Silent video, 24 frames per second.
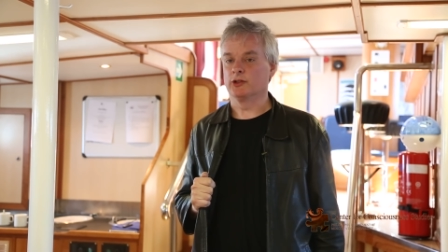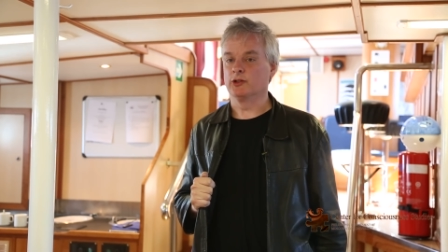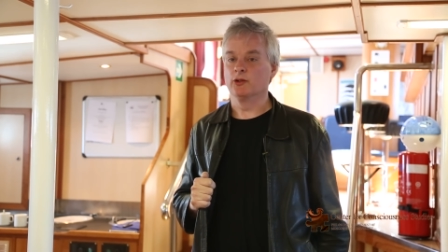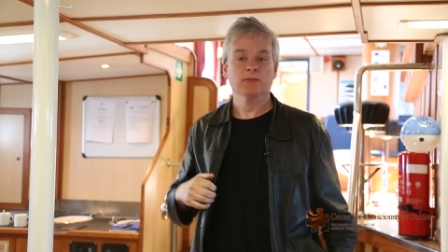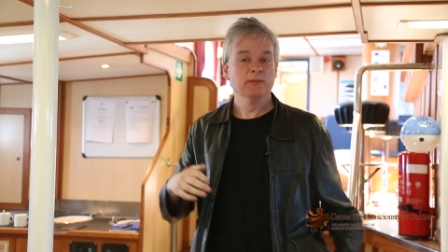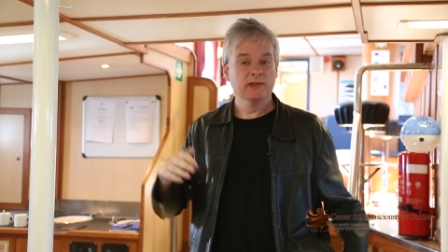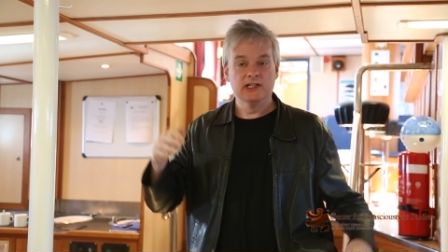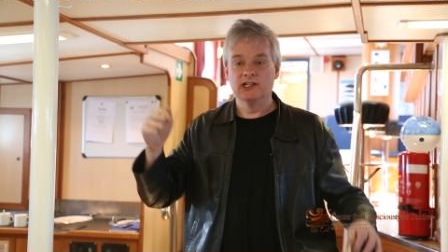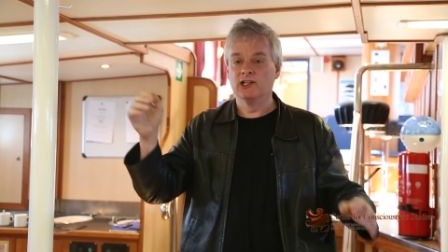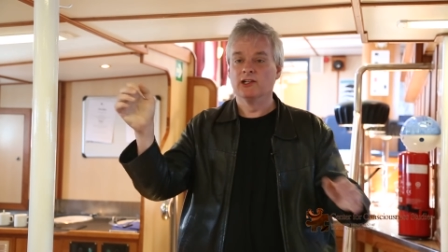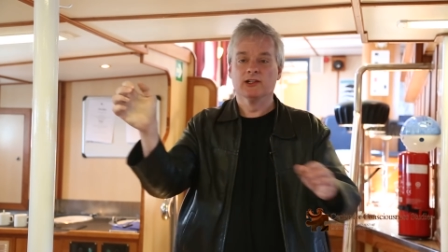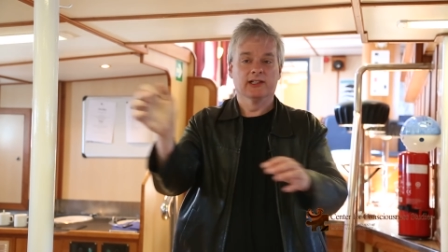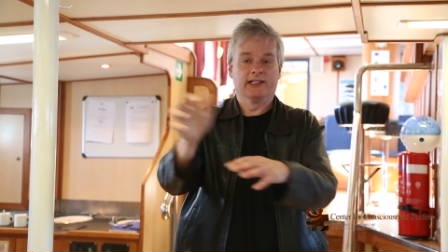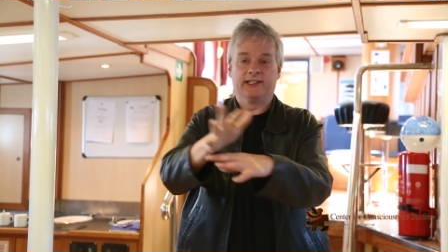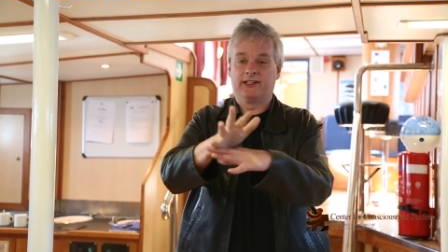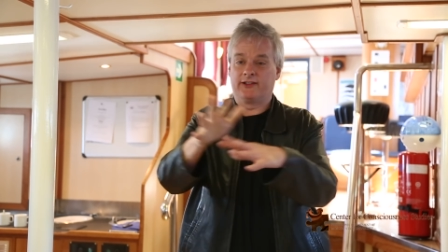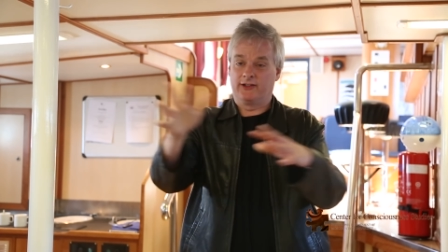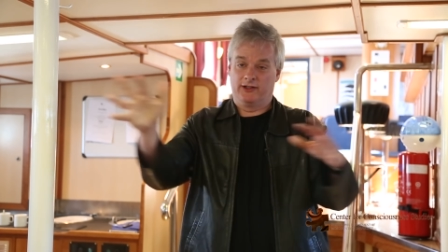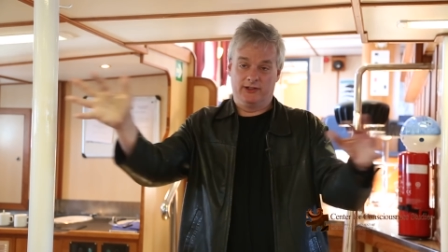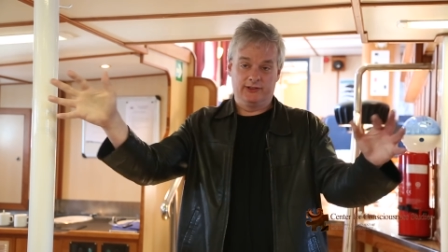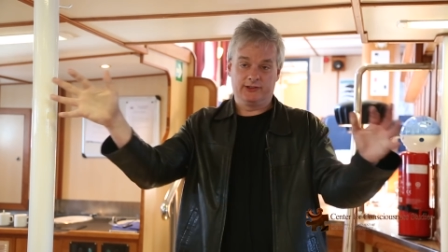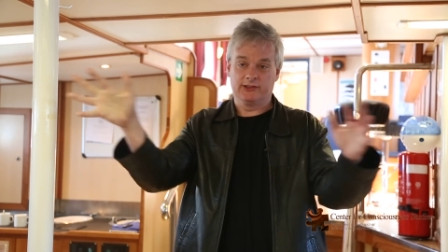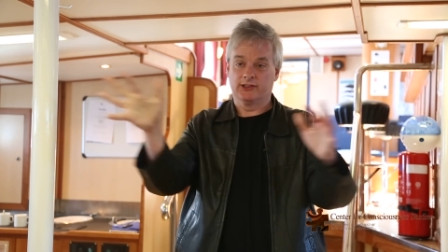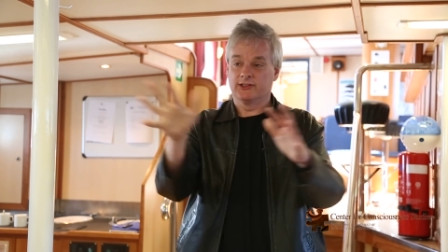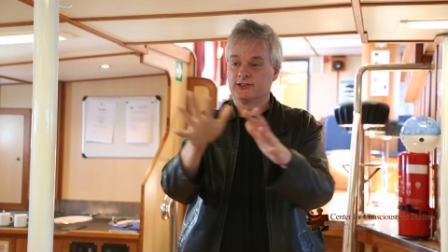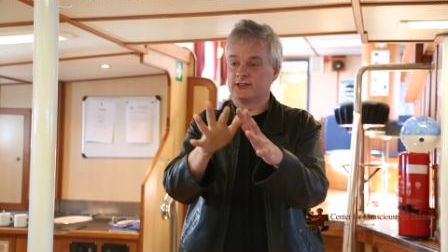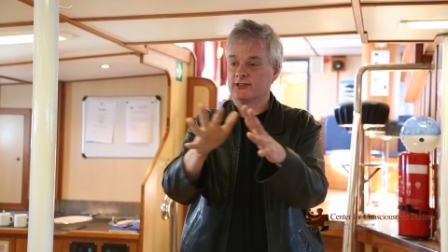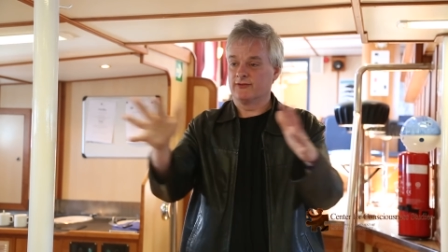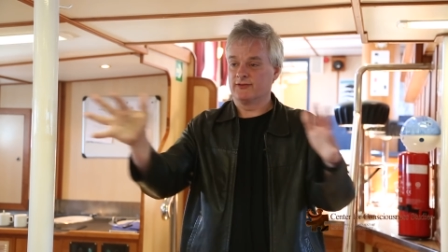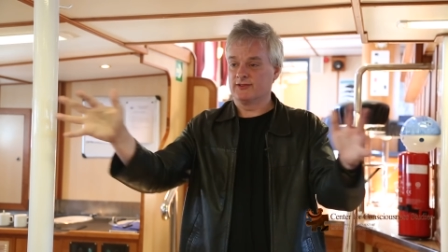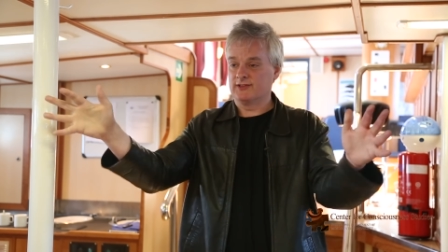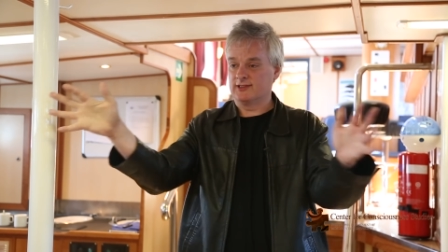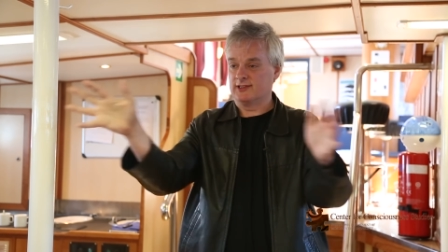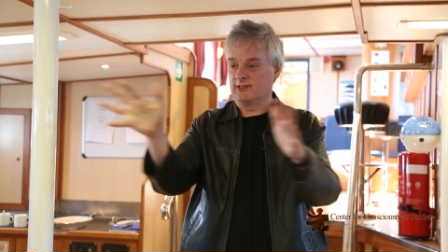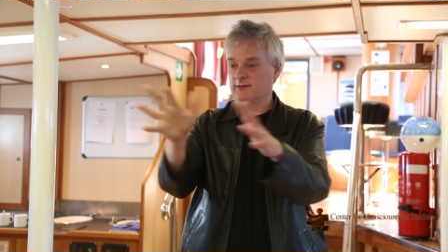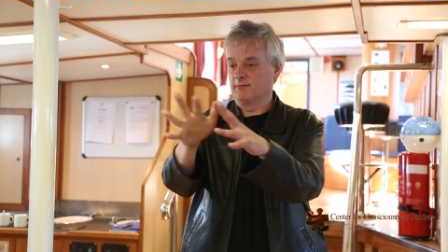You're merely conscious
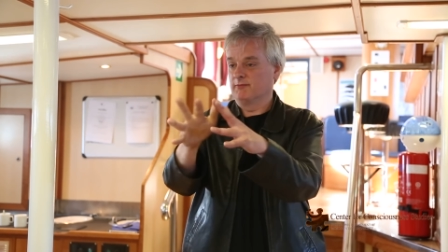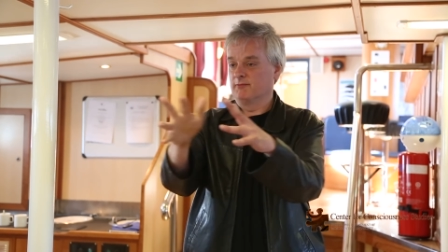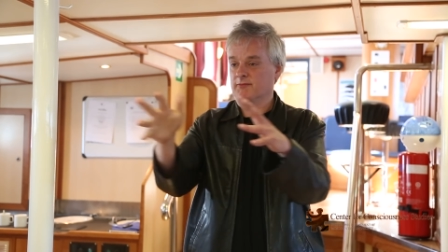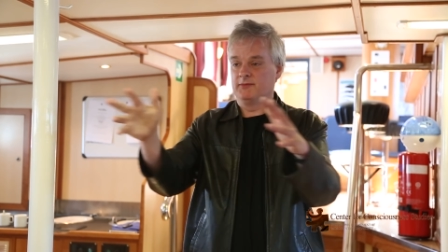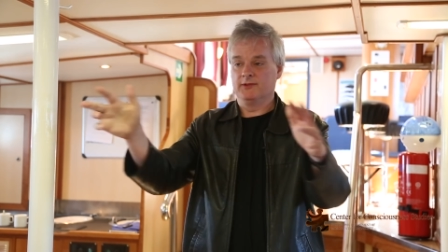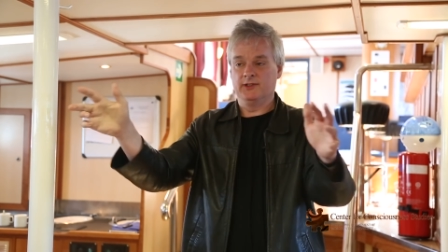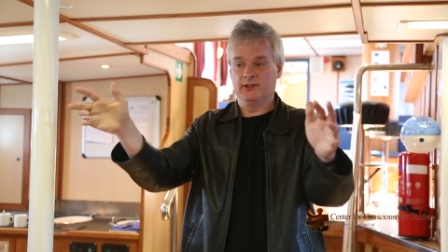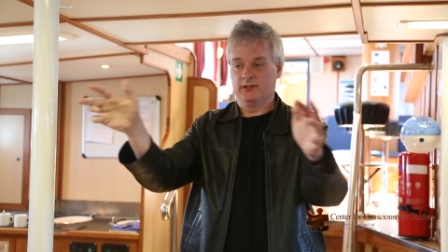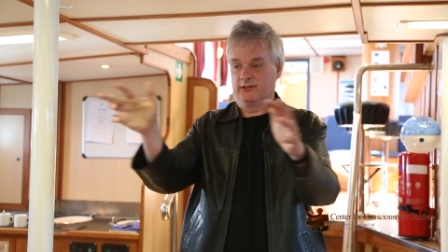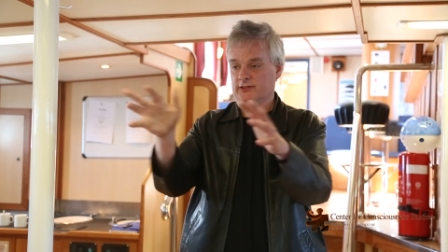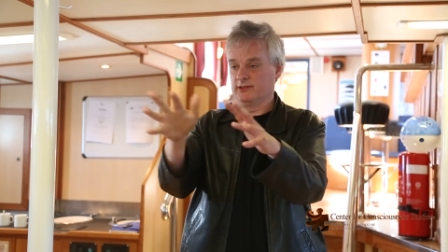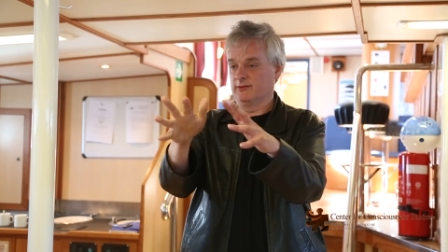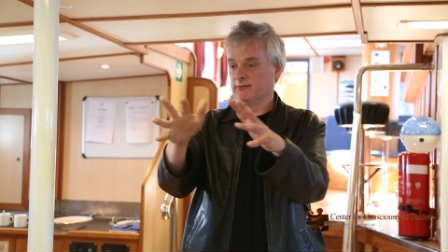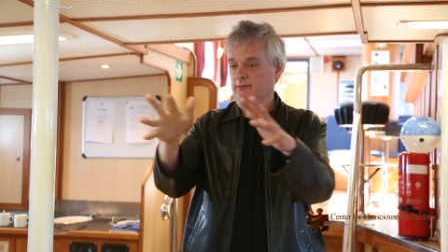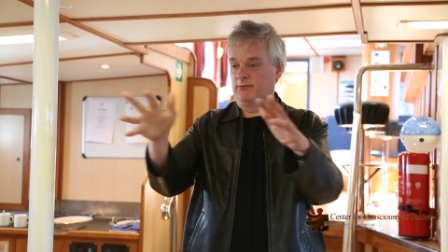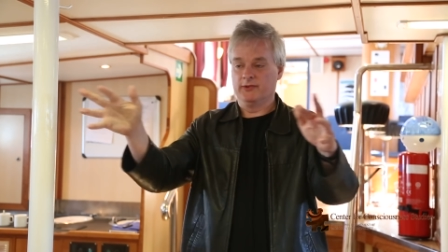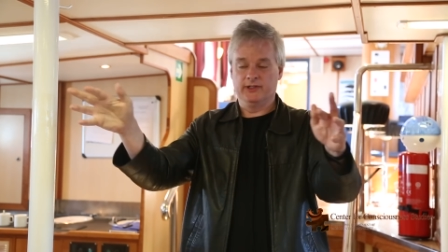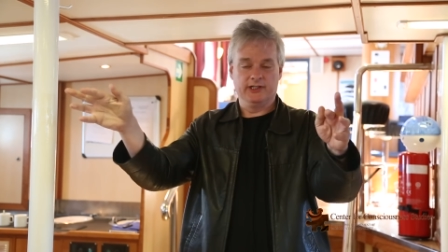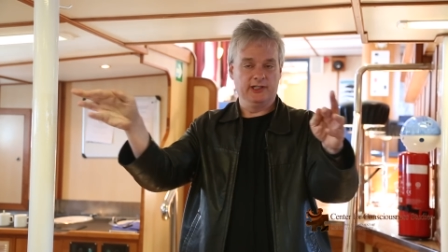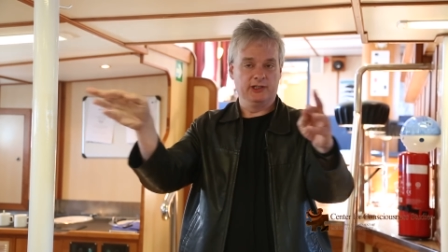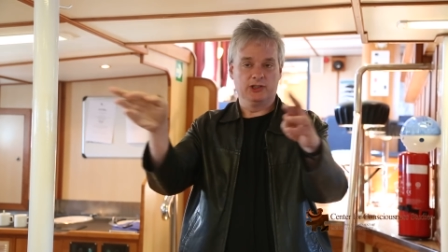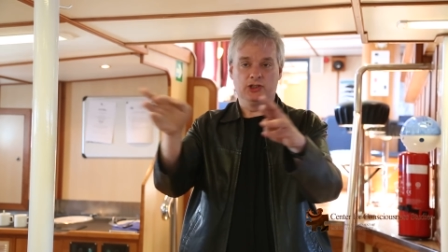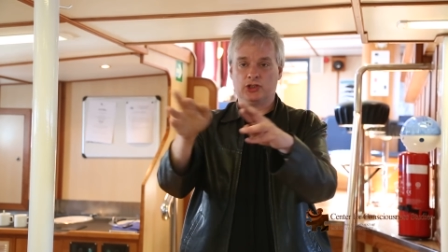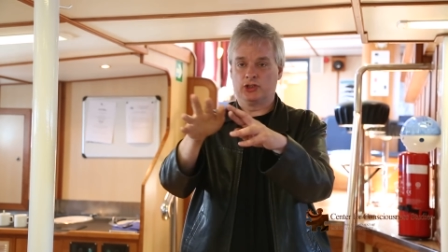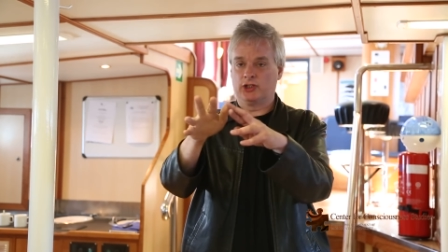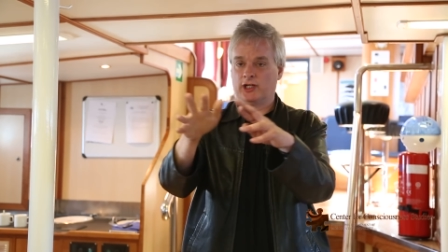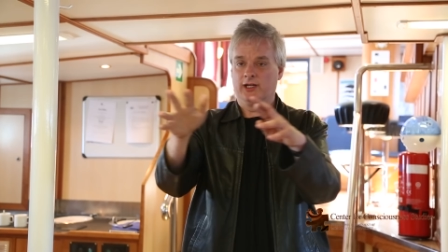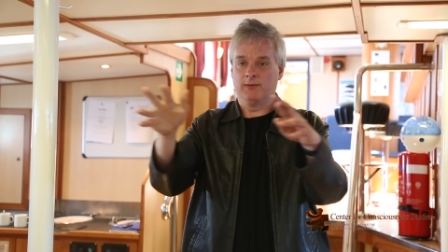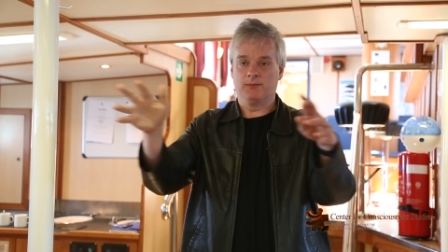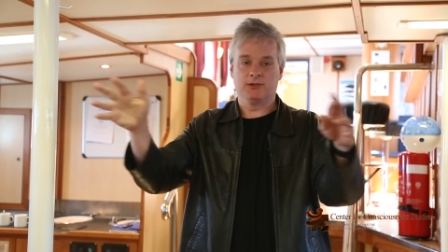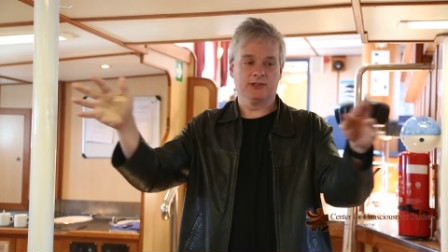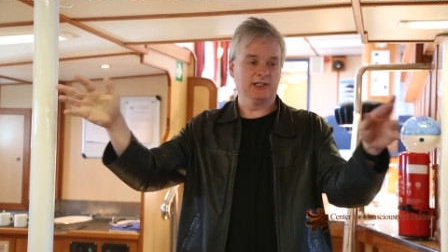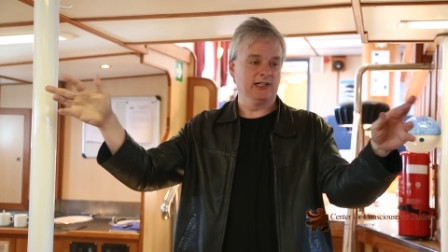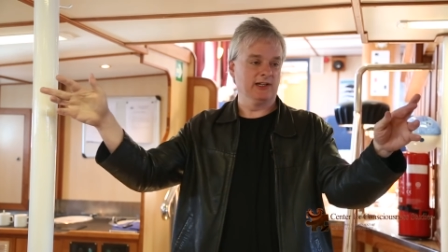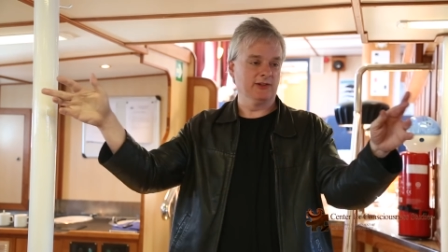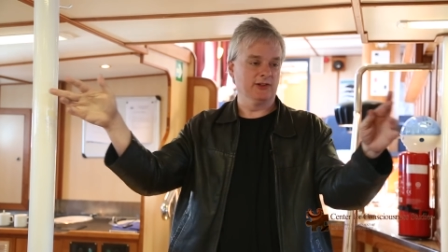of some weird
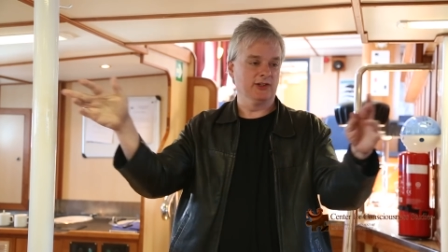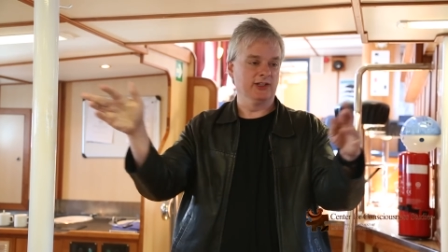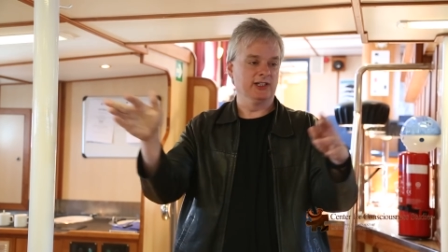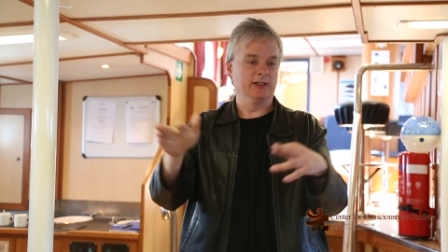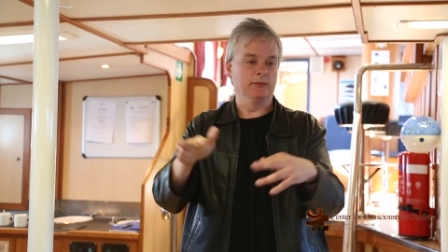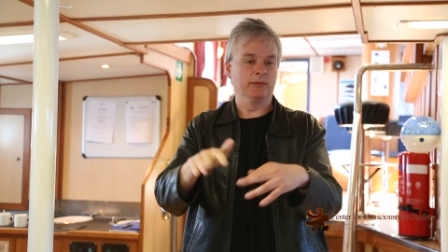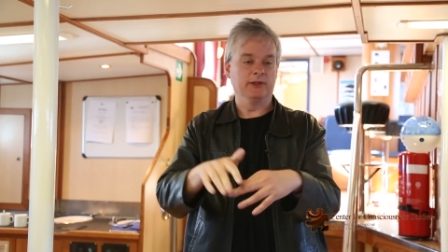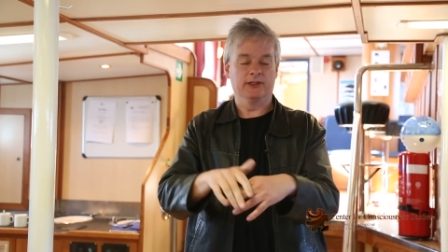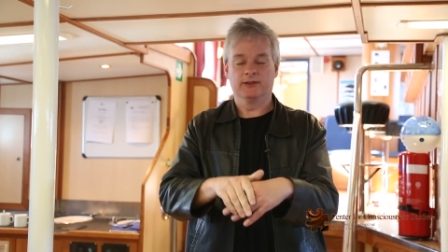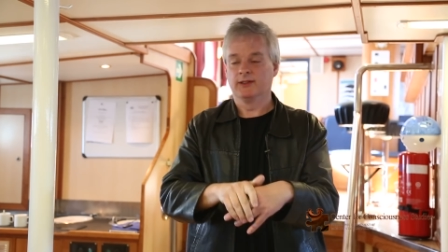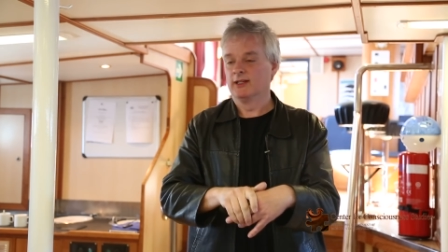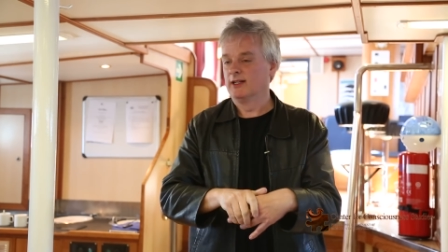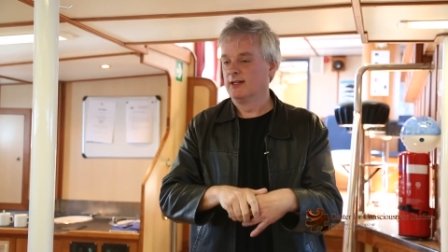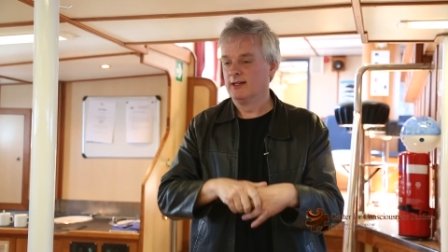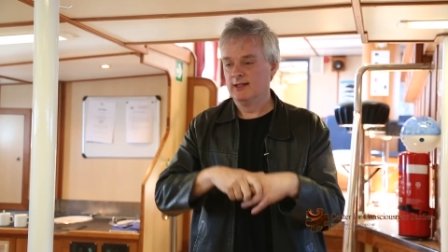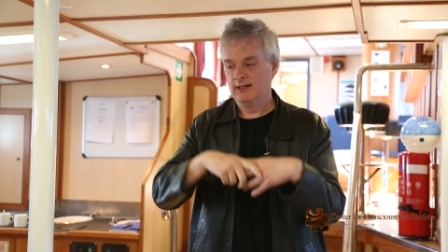shapes out there, but